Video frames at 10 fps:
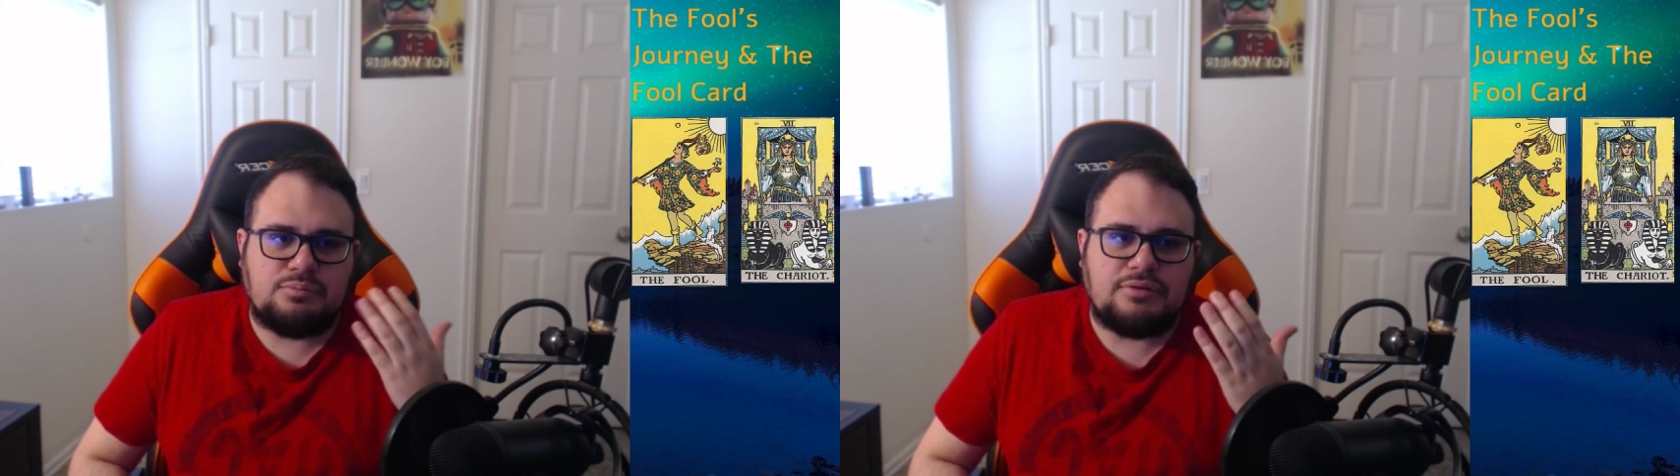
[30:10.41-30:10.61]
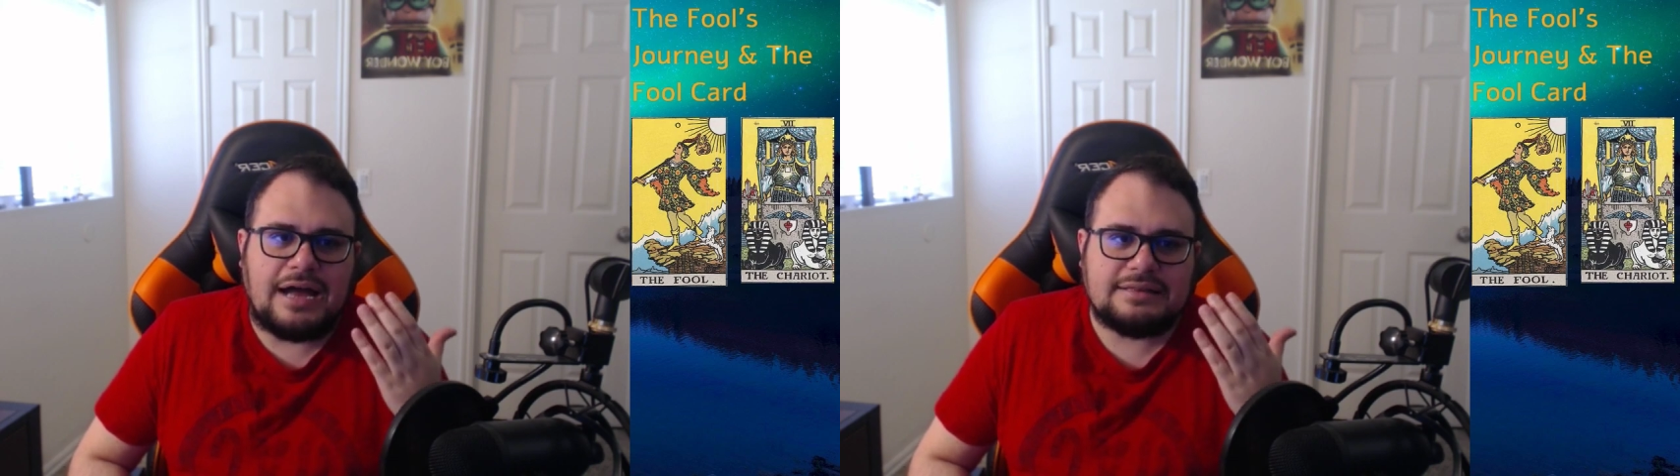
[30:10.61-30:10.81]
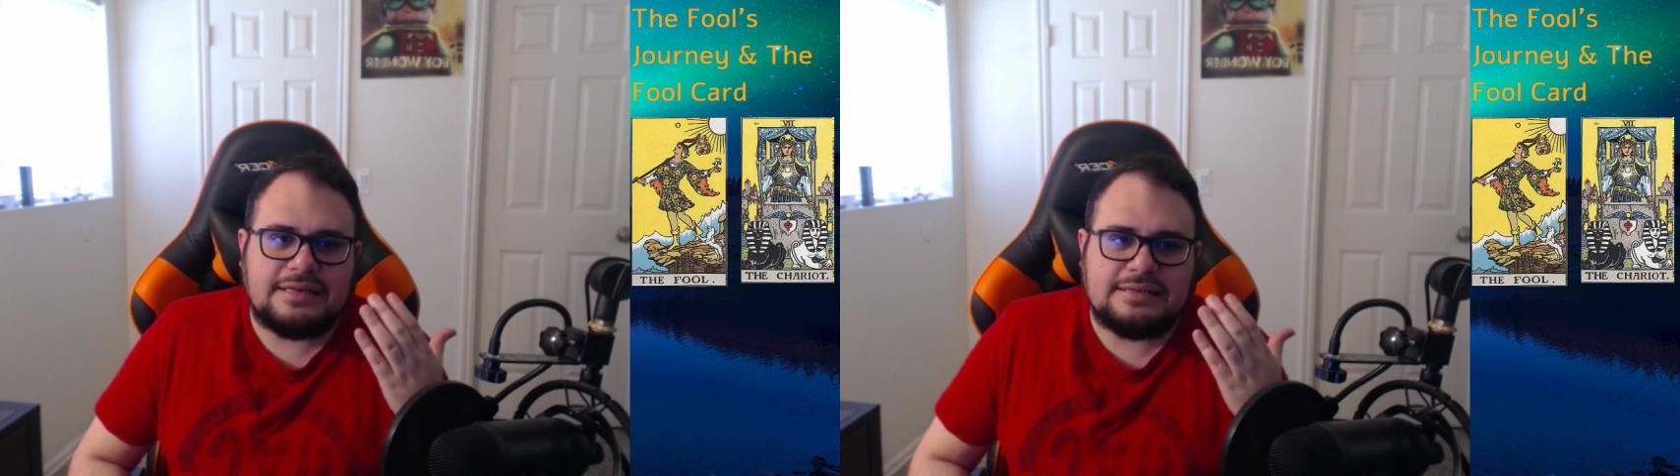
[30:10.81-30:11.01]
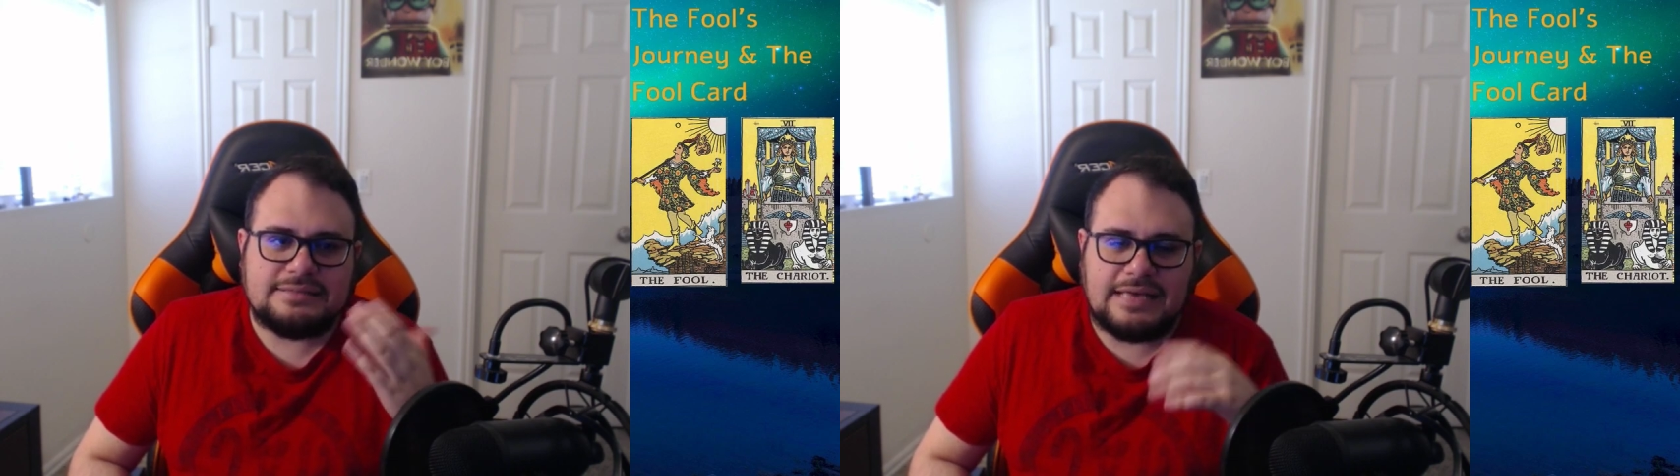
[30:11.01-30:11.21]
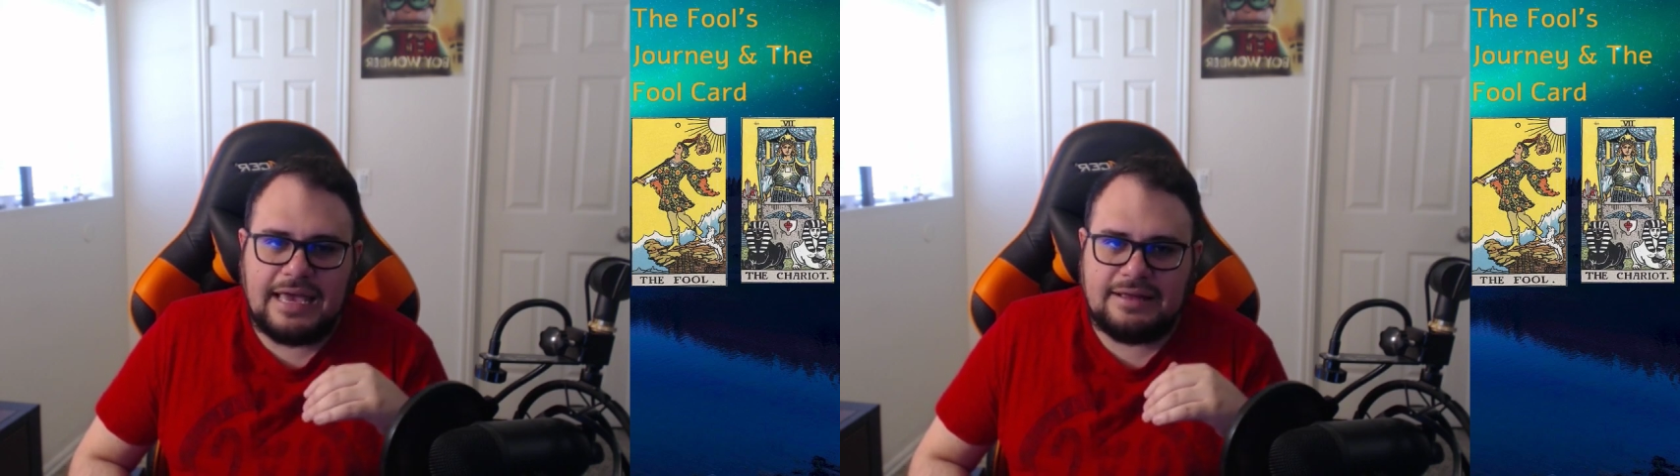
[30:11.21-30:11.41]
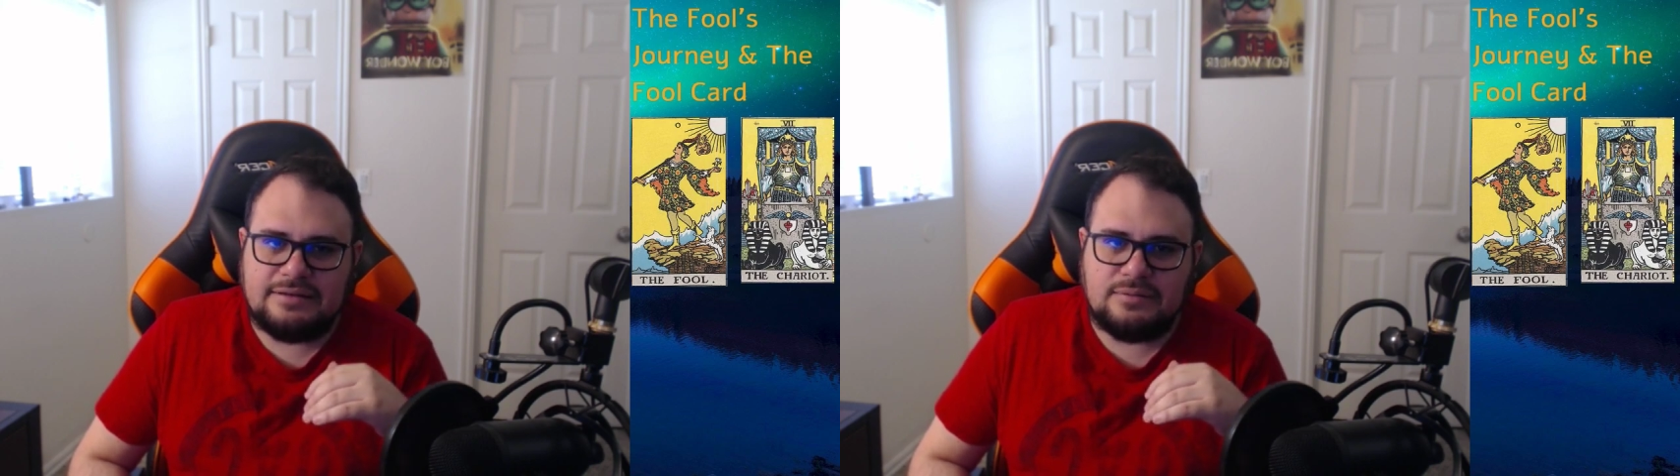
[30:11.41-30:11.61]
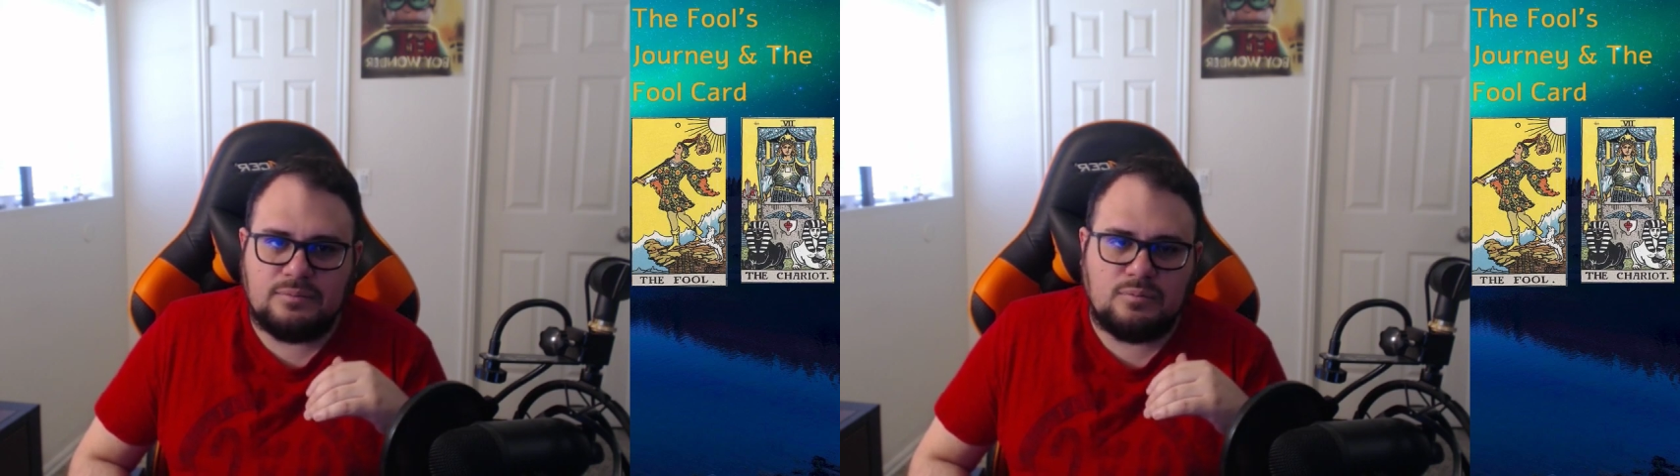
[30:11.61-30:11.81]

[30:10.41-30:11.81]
practice and